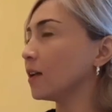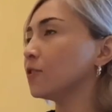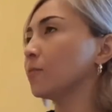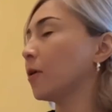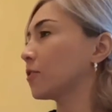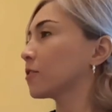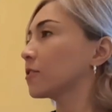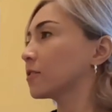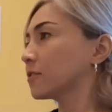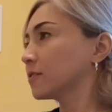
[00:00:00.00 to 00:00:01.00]
and your mother,
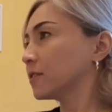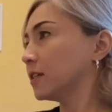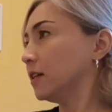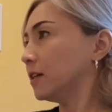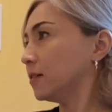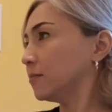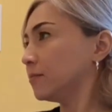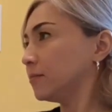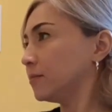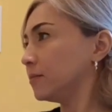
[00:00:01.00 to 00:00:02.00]
um,
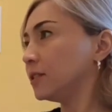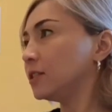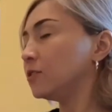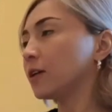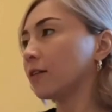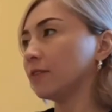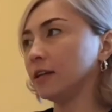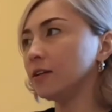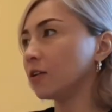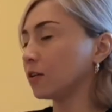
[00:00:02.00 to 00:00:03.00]
did you have
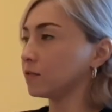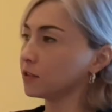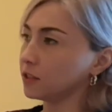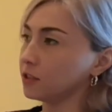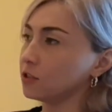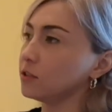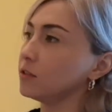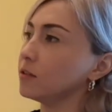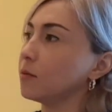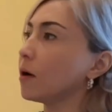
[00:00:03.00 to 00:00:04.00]
any conversation
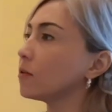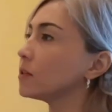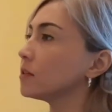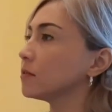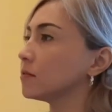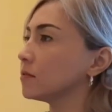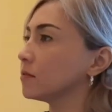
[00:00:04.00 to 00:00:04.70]
about it,